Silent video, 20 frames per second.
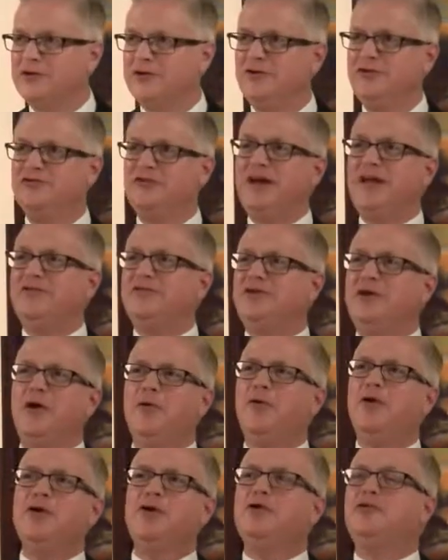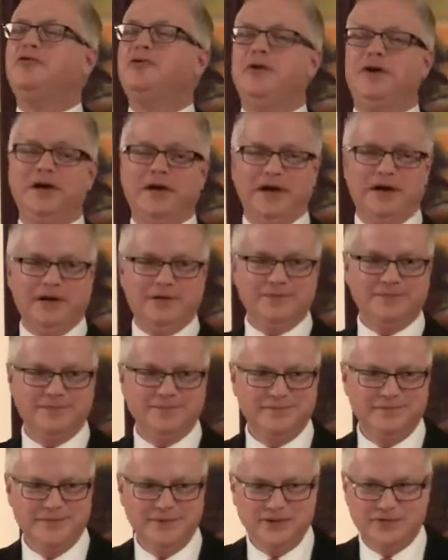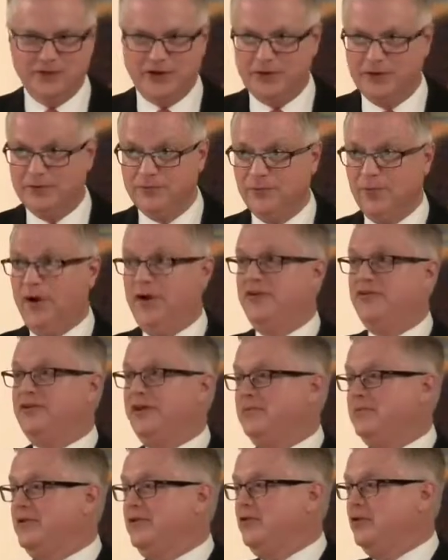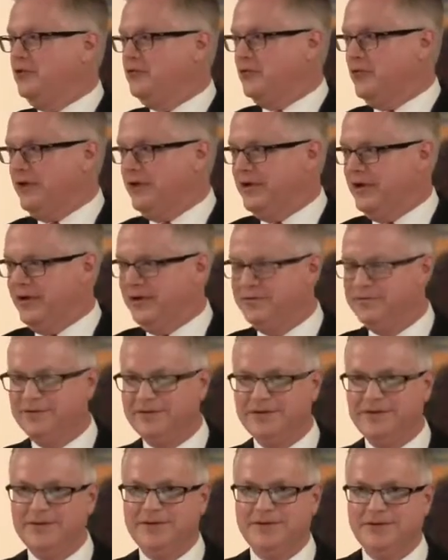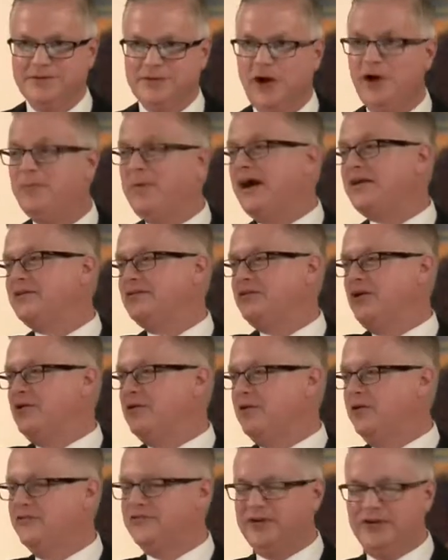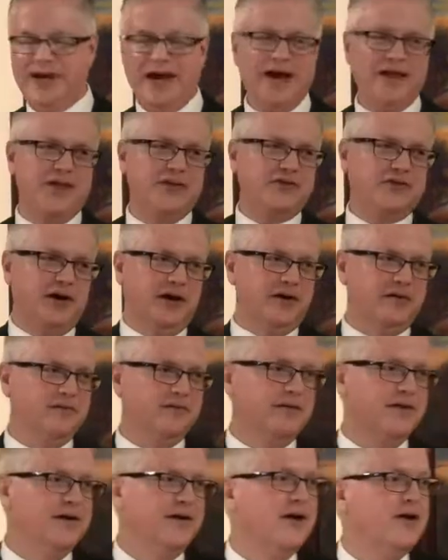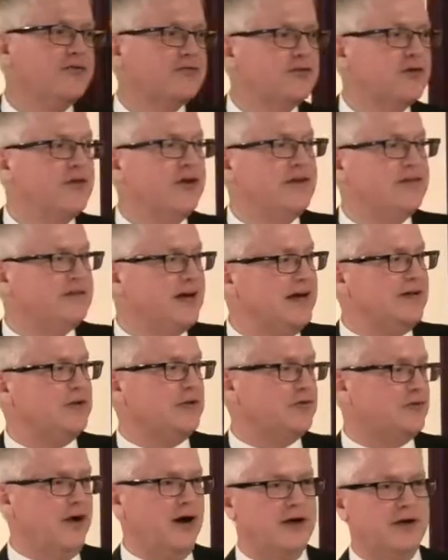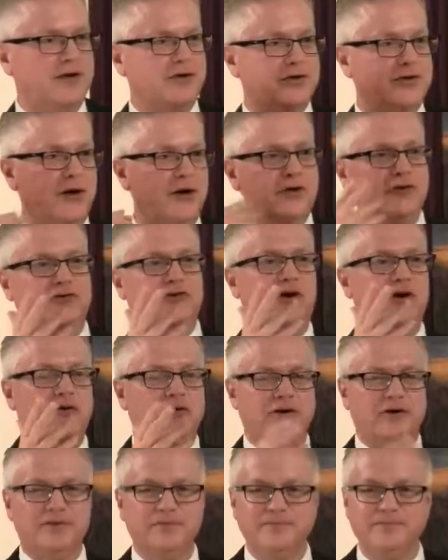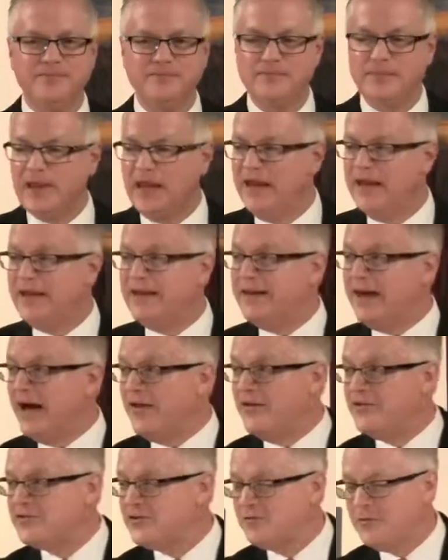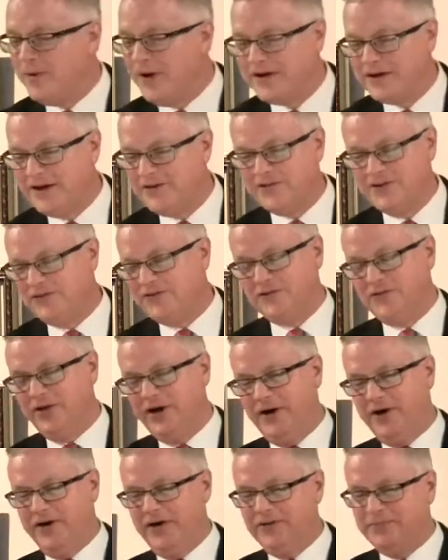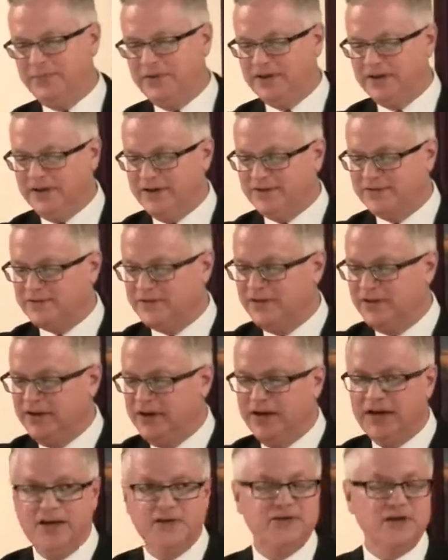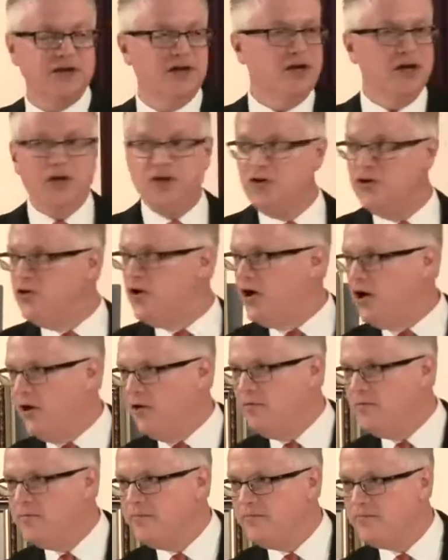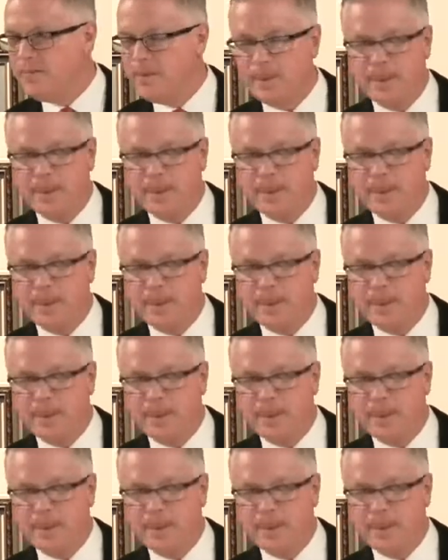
Concenzio, what are you doing here? It's like, well, the same thing you're doing here. Going back to Tocco. He said, yeah, let's go. So they take the truck, go to Tocco, now, this is where my cousin, it's hilarious because he said, You know,